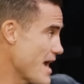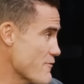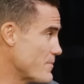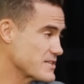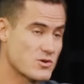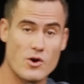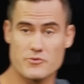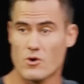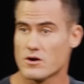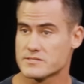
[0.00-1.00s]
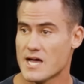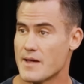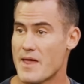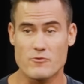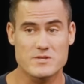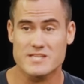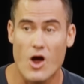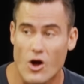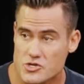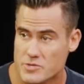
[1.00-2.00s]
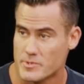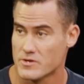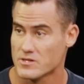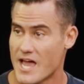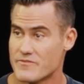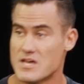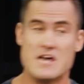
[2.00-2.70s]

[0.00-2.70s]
Everybody's going through a hard time. Everyone's got hardship in their life.